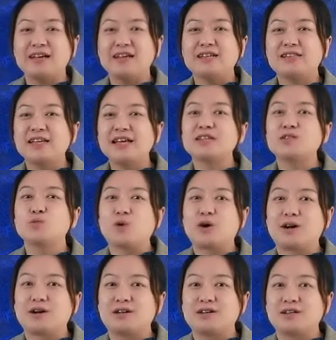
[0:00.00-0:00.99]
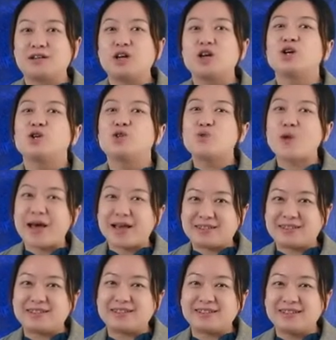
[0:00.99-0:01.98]
this word,
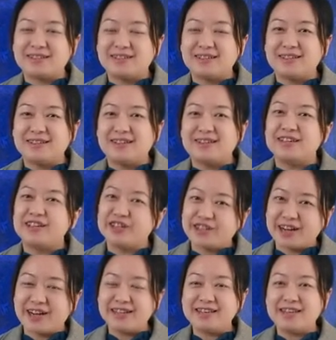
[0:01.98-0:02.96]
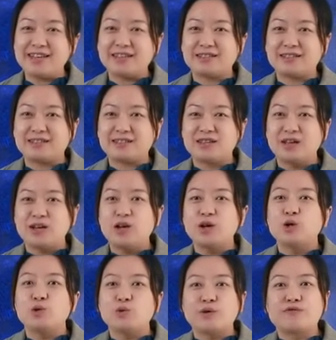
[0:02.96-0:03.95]
rest, in Chinese,
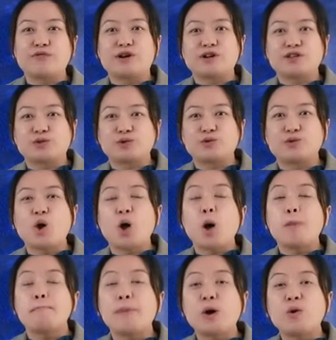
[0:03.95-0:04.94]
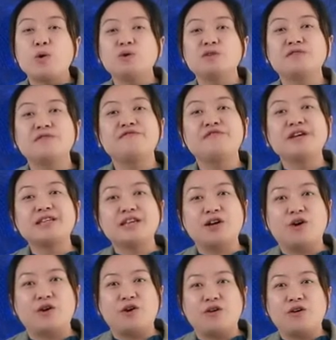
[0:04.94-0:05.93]
refers to both
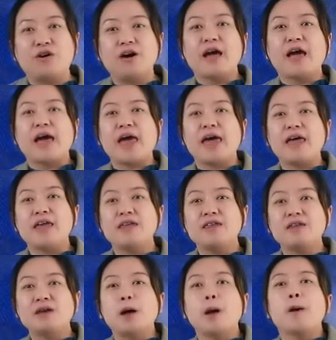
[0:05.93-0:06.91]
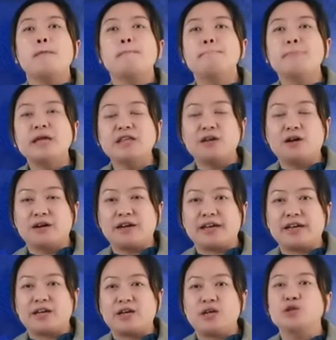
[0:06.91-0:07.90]
physical and
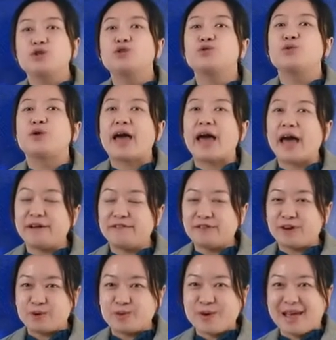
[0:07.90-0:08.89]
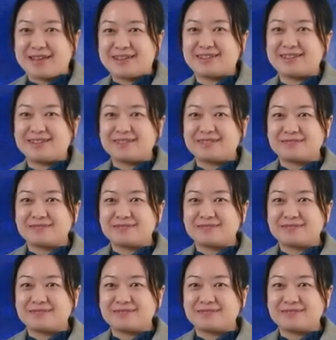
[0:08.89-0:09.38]
mentally to have a rest.